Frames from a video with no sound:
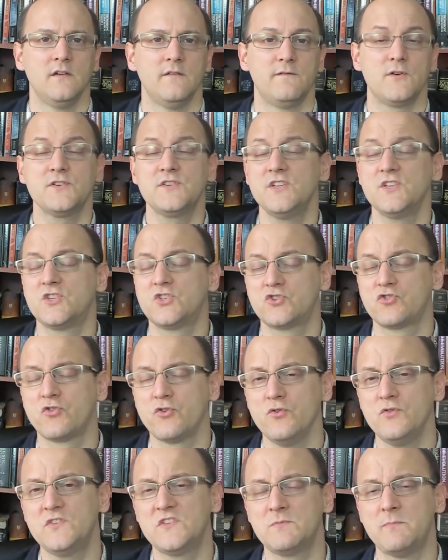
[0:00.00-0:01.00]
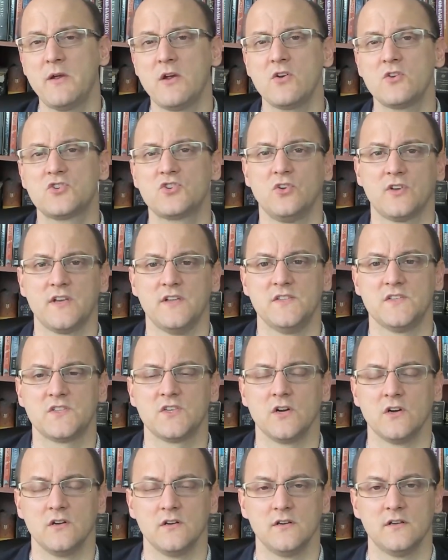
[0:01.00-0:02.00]
versus true spiritual
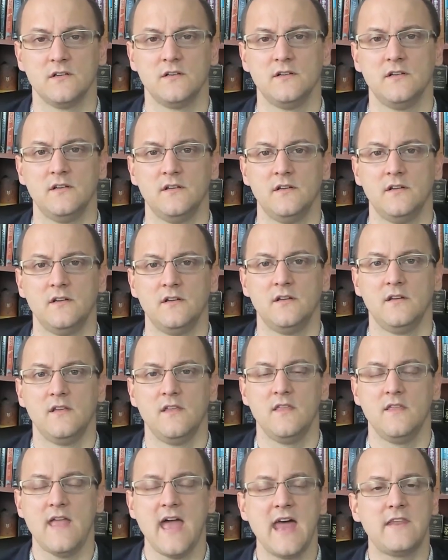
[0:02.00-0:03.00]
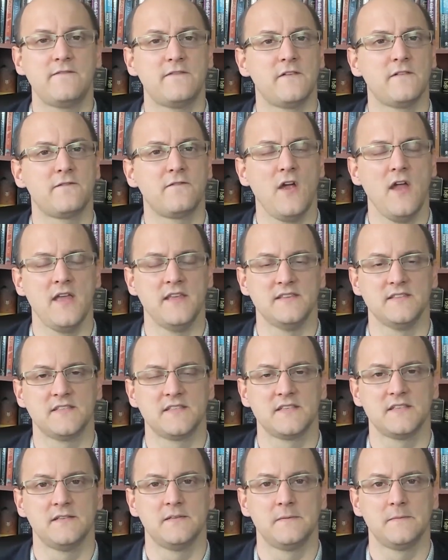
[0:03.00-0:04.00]
concern that of the
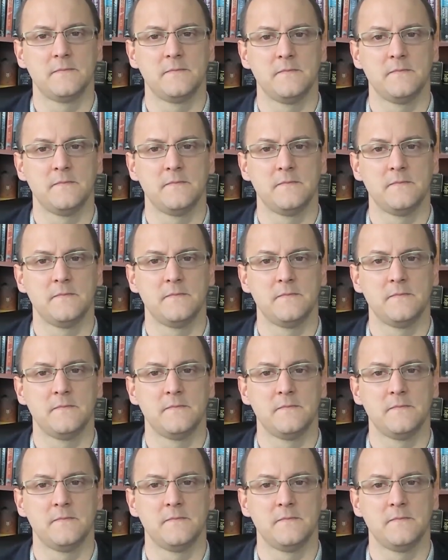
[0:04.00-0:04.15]
friends